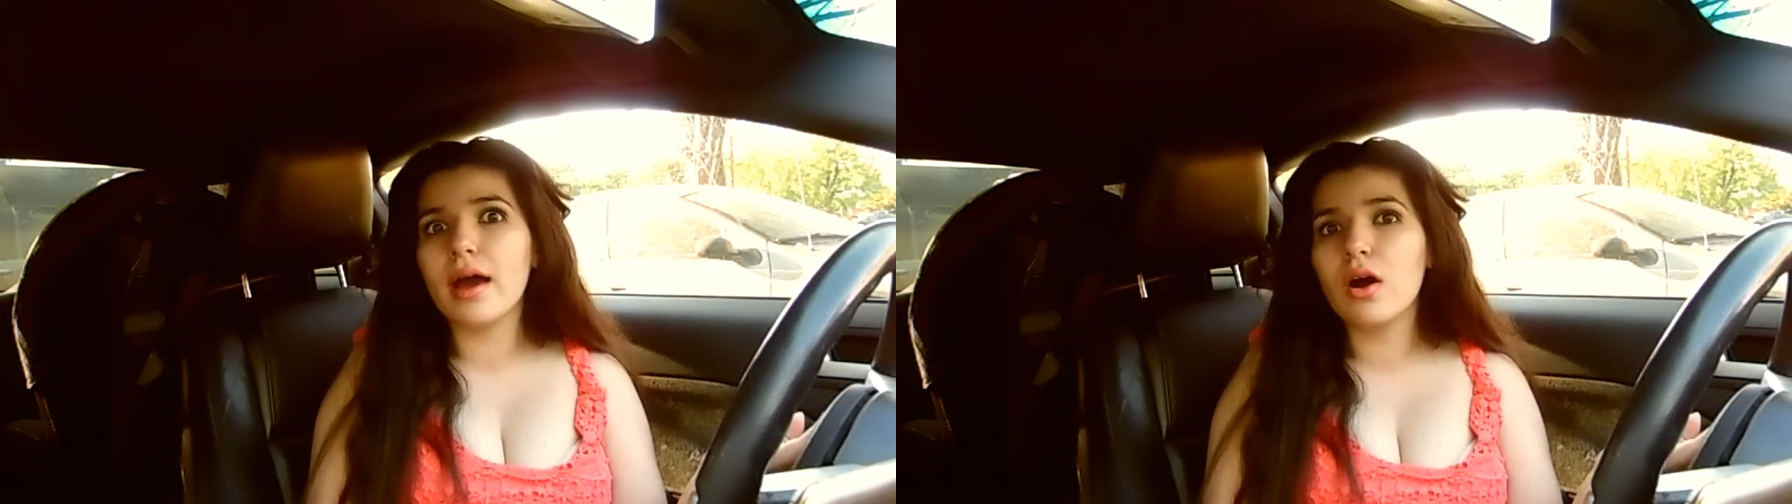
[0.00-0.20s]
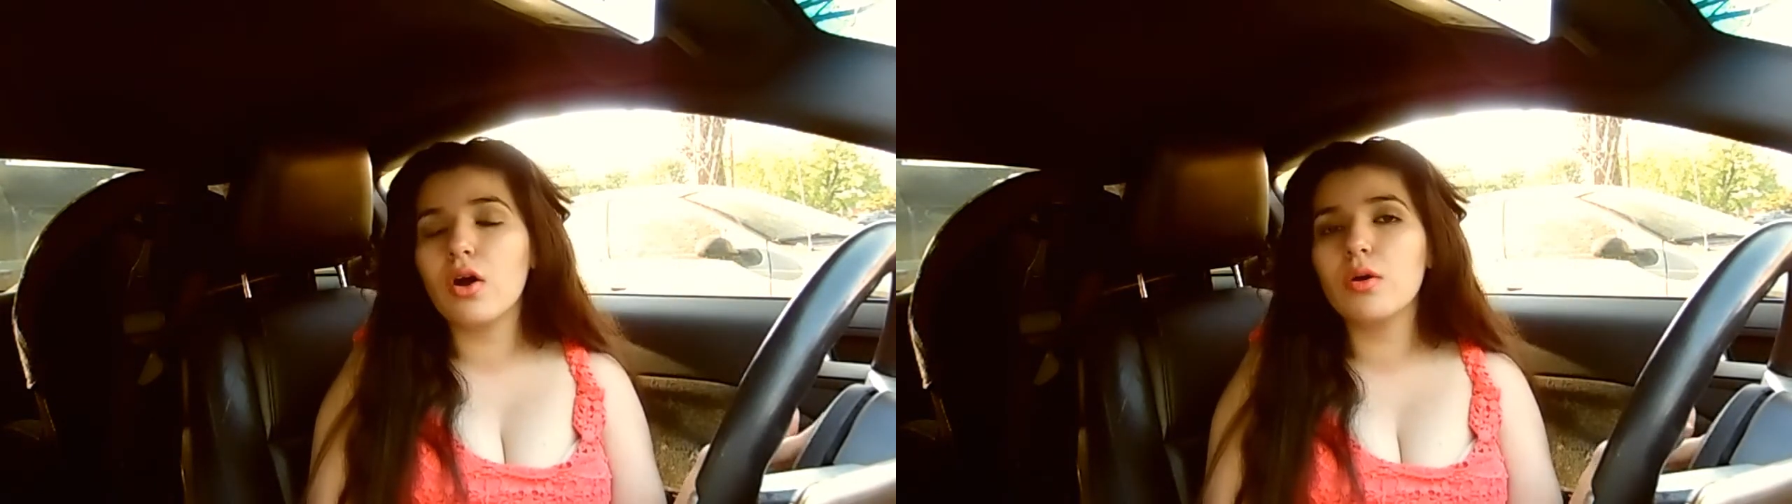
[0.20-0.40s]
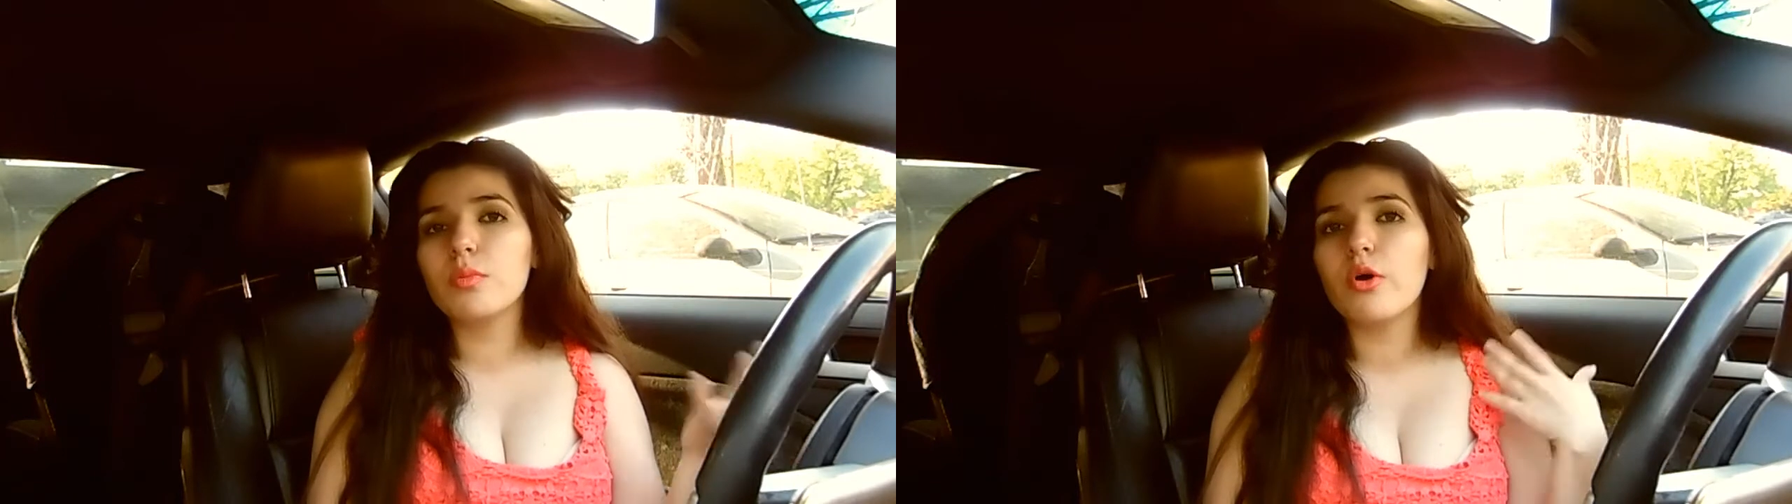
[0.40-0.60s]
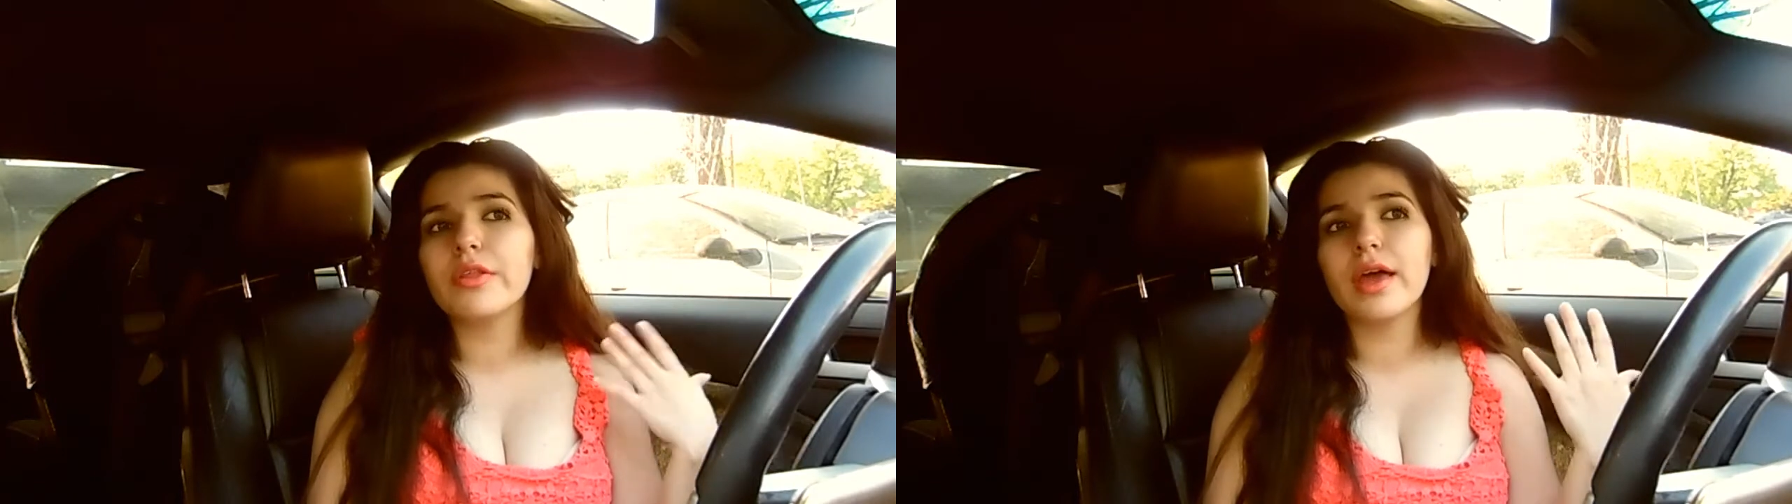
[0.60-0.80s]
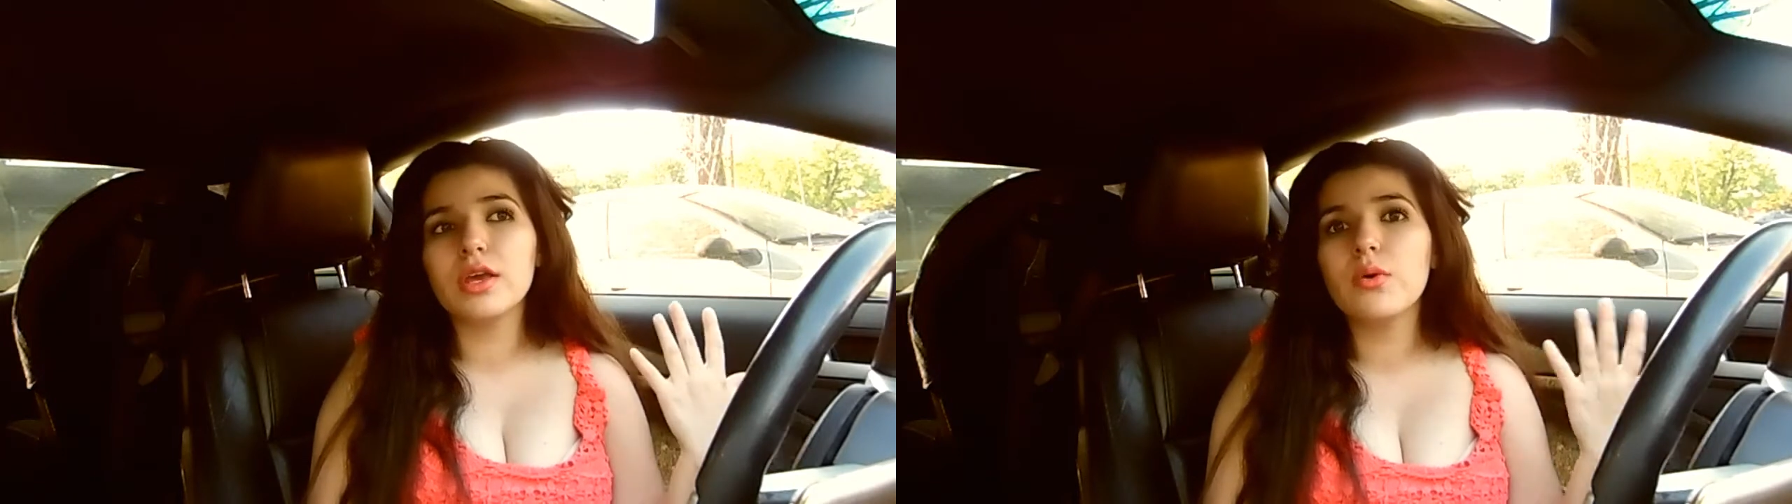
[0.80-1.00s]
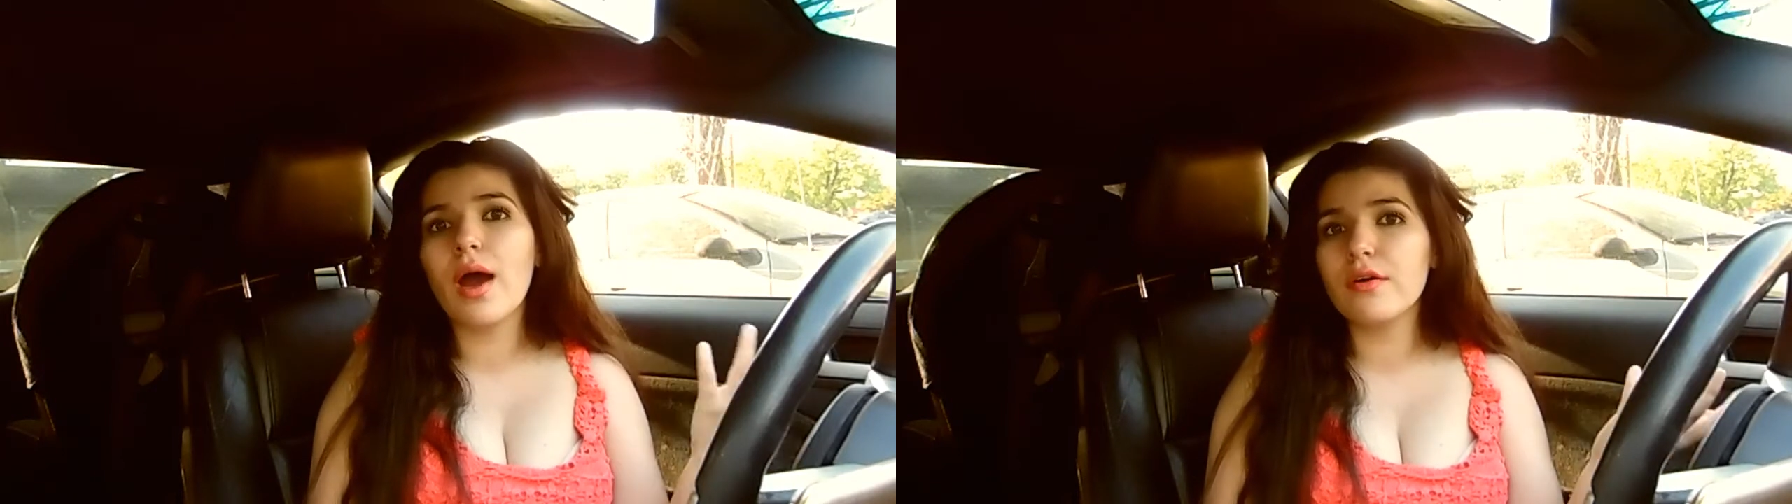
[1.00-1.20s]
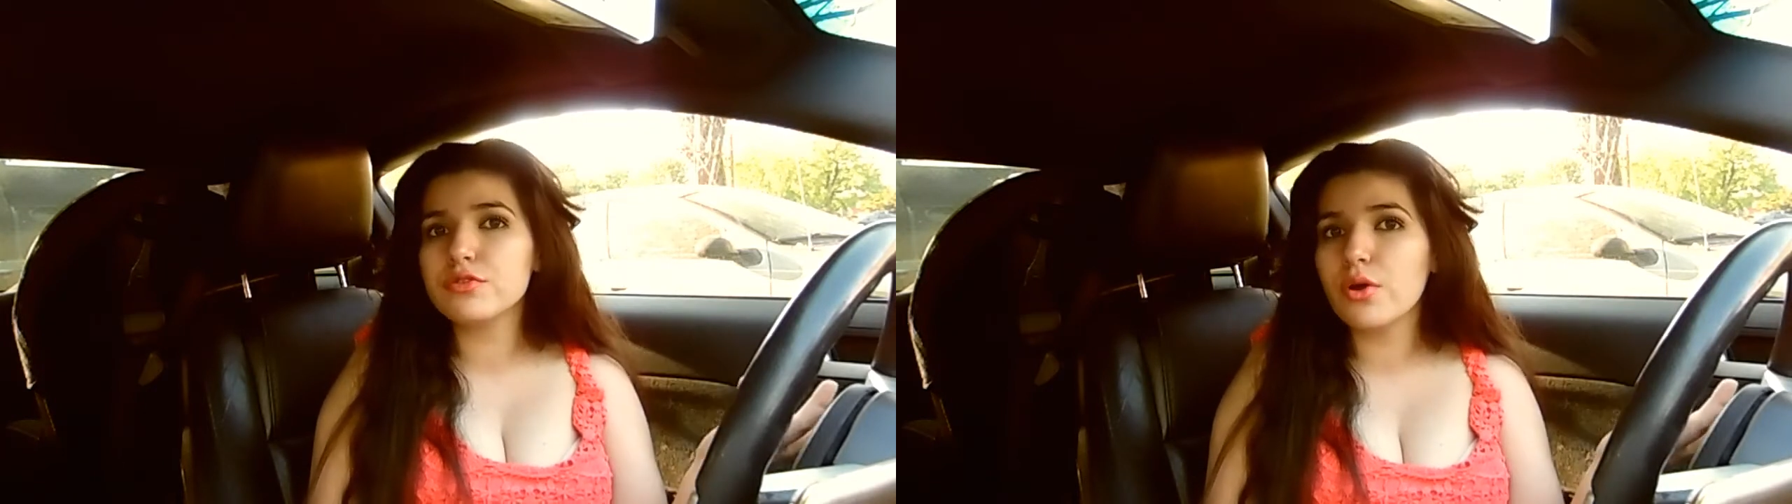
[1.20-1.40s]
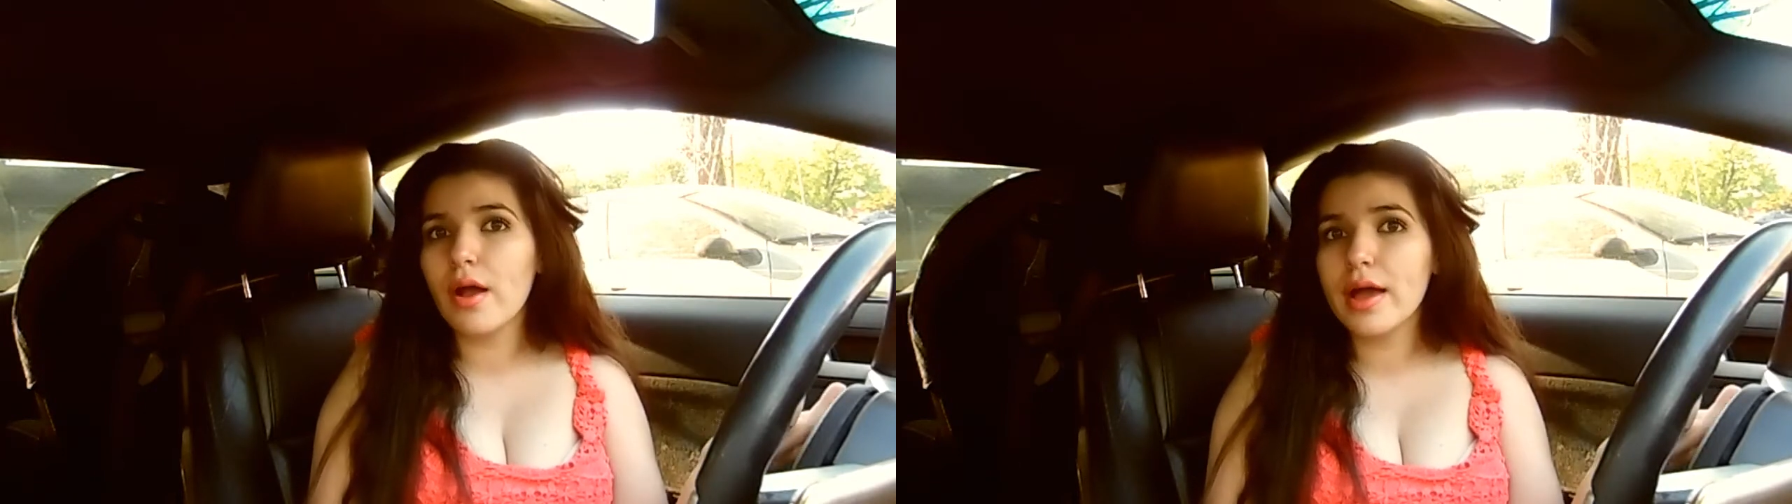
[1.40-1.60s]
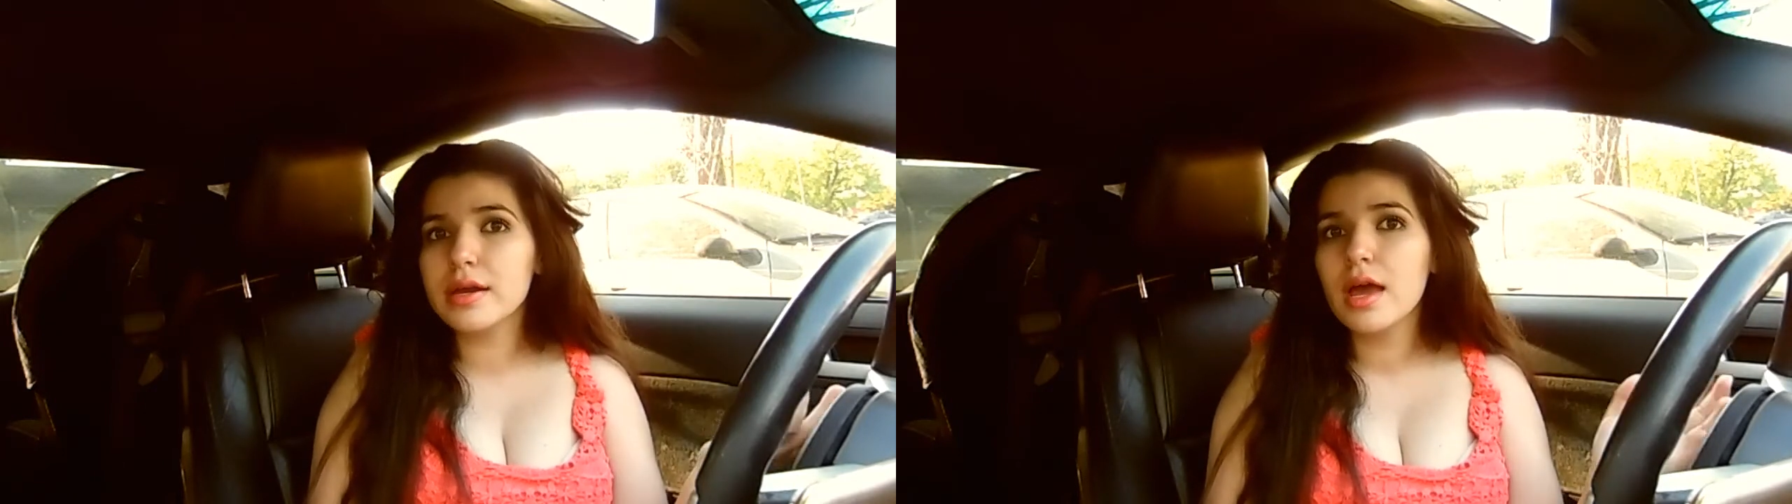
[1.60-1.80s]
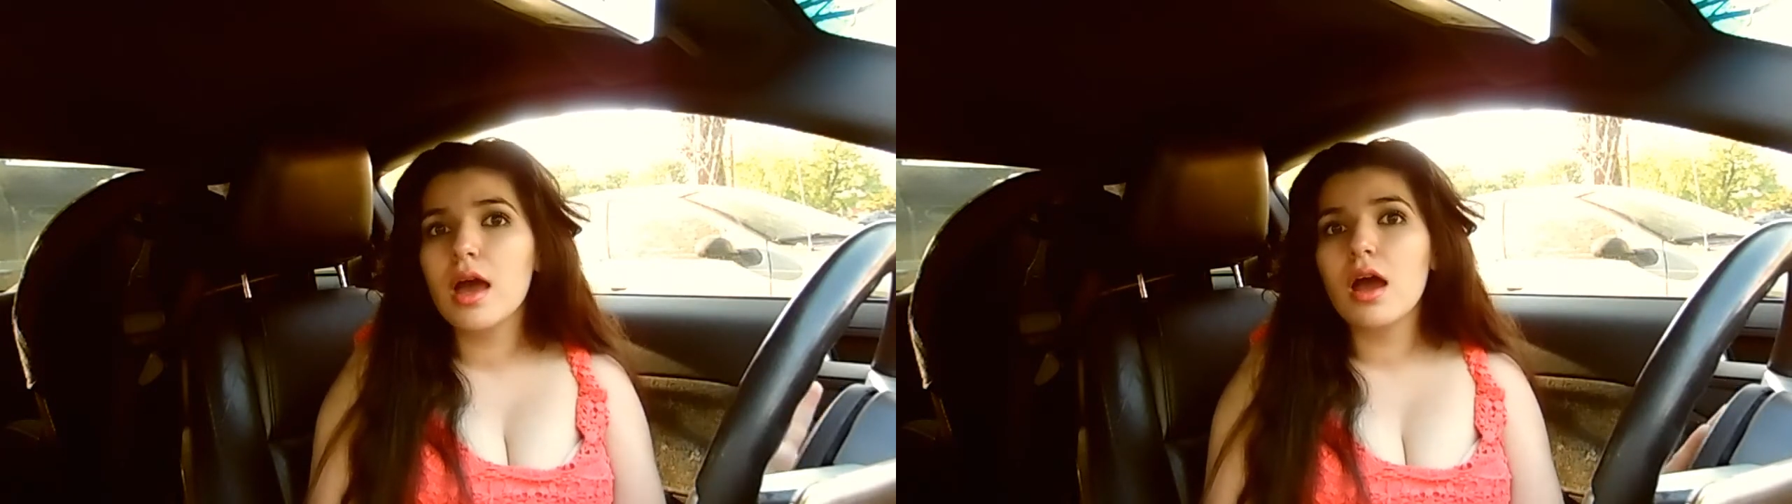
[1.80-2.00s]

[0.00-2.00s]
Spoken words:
at home or that you have tried